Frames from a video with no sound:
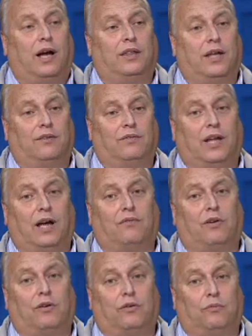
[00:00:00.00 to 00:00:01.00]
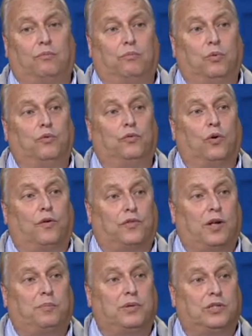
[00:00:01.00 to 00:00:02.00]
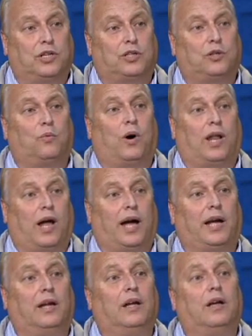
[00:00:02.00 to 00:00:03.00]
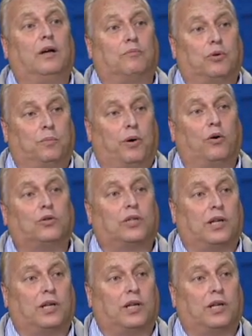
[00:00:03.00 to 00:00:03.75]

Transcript: and they've never moved off their position while I proposed